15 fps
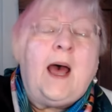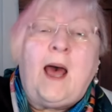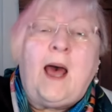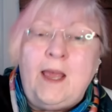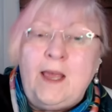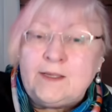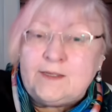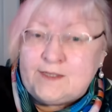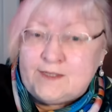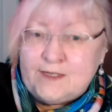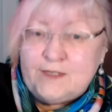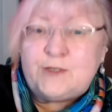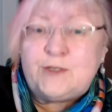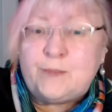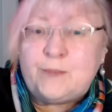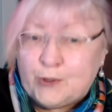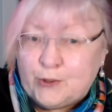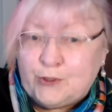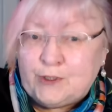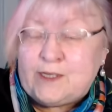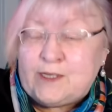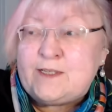I had seen some
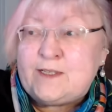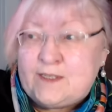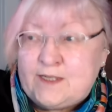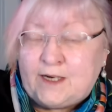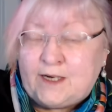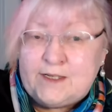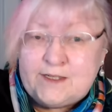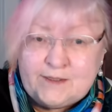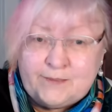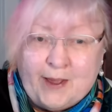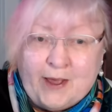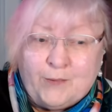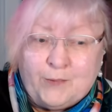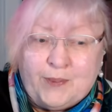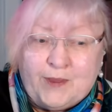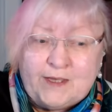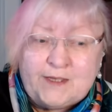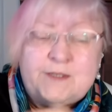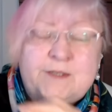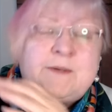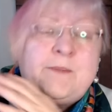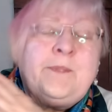early studies about
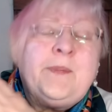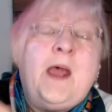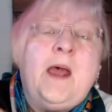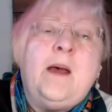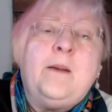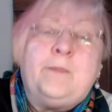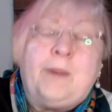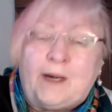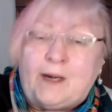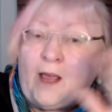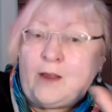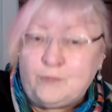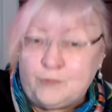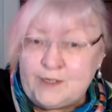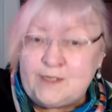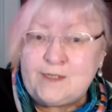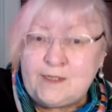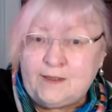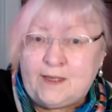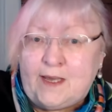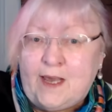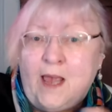this, but I
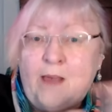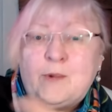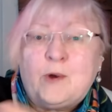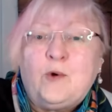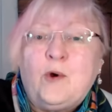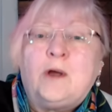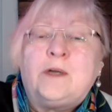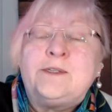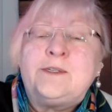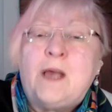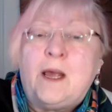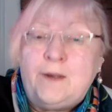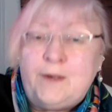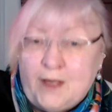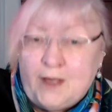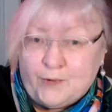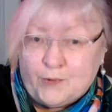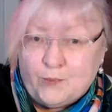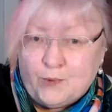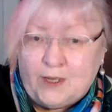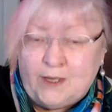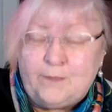recently came across another
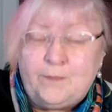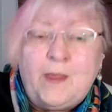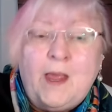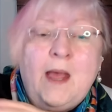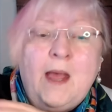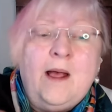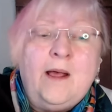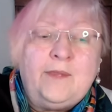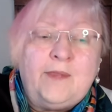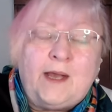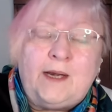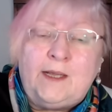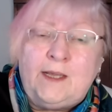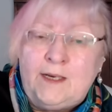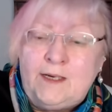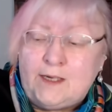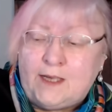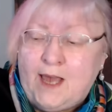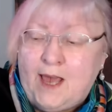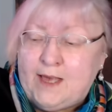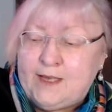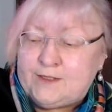one that
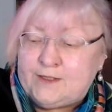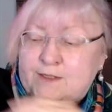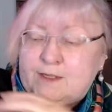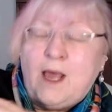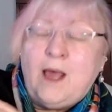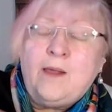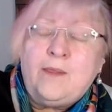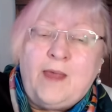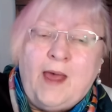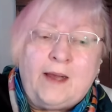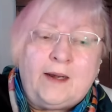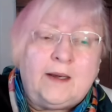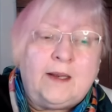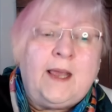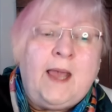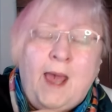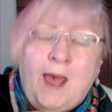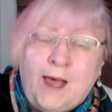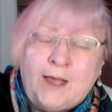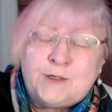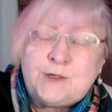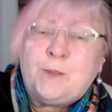indicates that
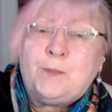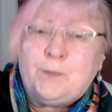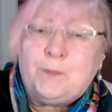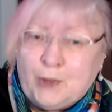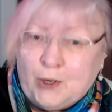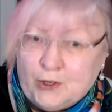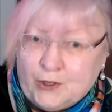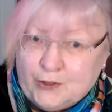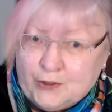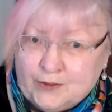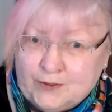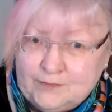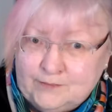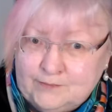cat purr,